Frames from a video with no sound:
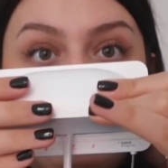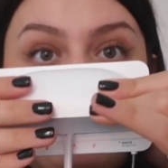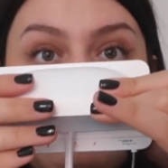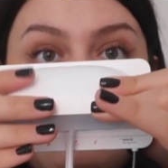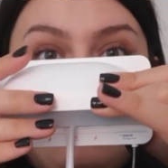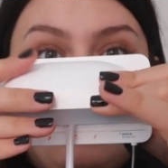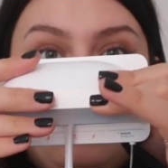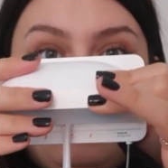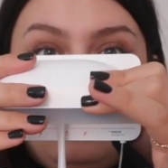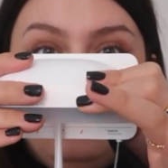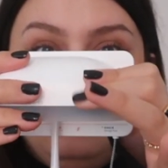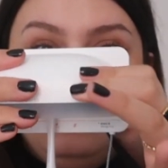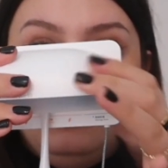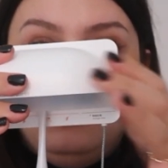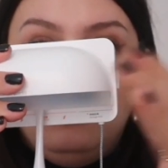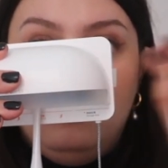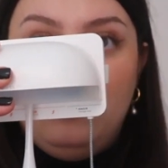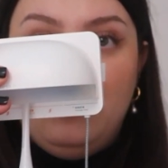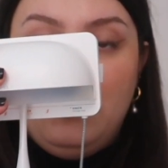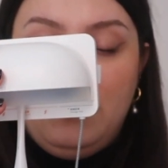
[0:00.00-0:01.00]
the
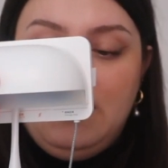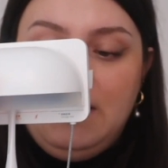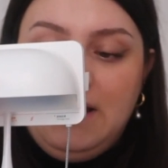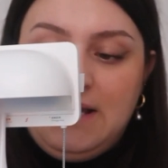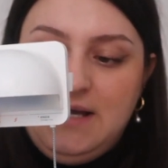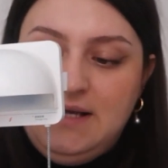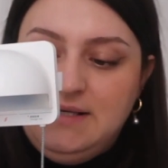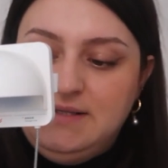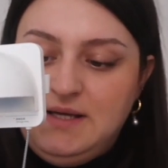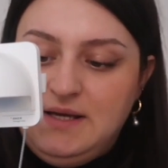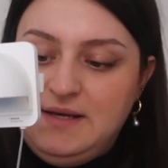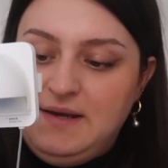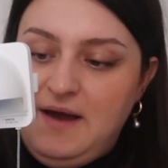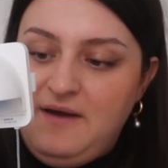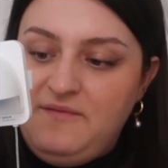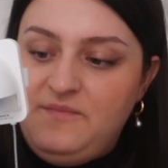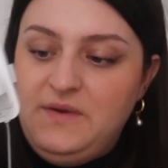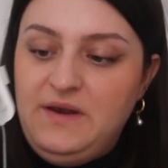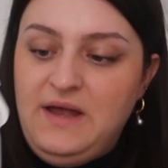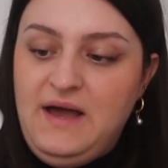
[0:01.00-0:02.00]
wall, but like I said,
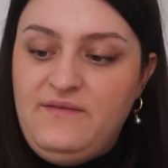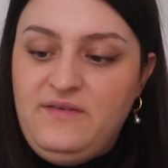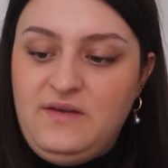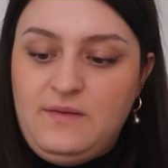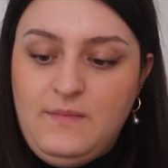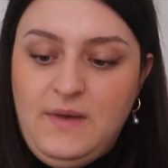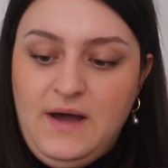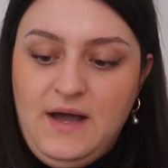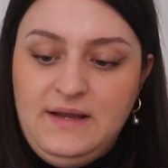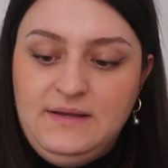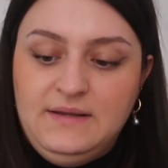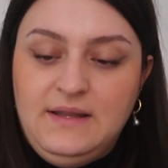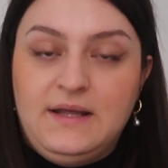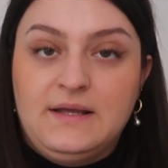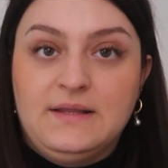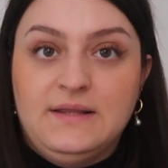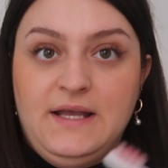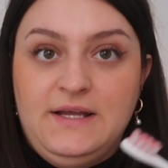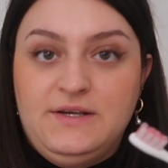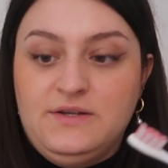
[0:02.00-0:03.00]
I've been having mine
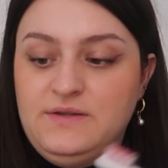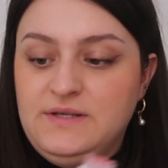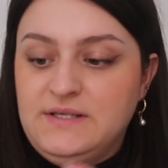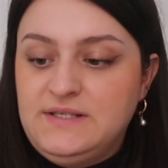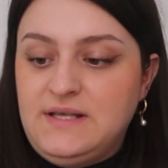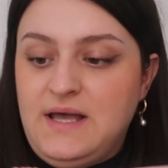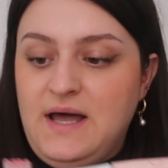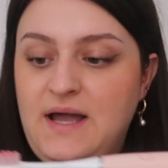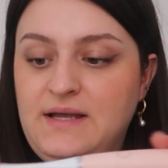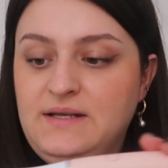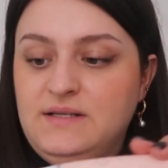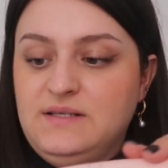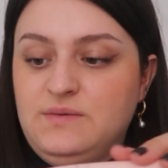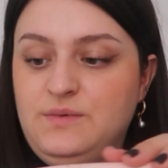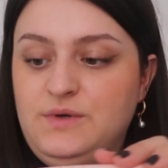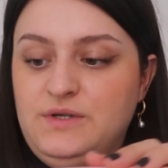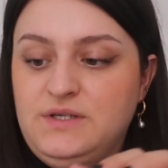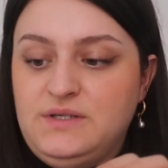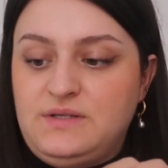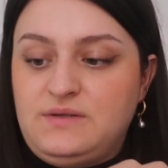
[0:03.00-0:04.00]
laid on the side, so
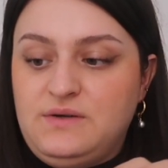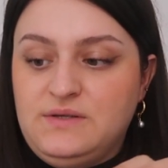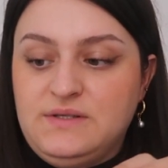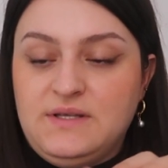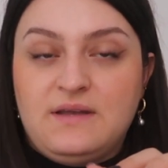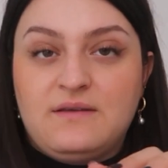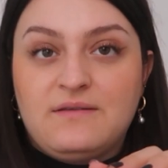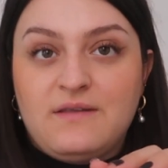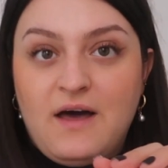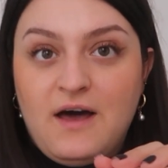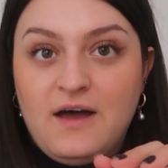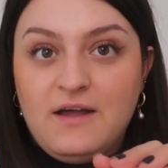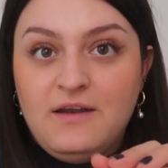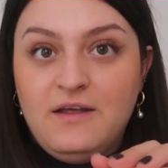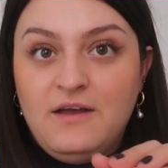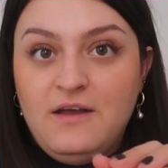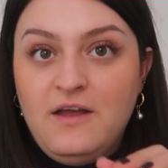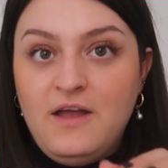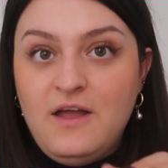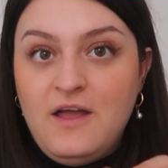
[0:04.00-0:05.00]
it just goes like that.